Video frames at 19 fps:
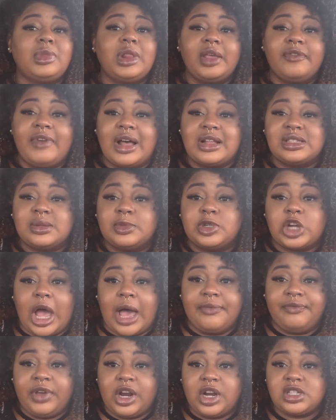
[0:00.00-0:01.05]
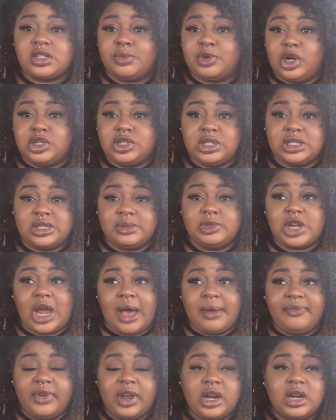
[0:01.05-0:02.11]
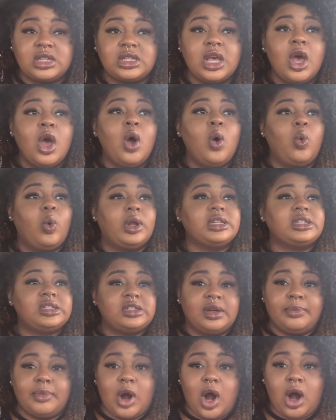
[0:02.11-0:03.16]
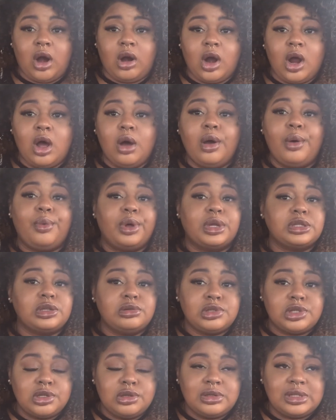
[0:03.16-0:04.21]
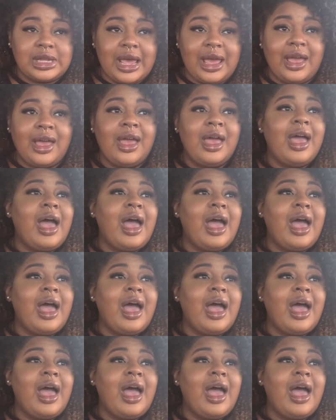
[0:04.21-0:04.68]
found some job fairs. So I'm gonna go to some job fairs, one's tomorrow and one's on Tuesday.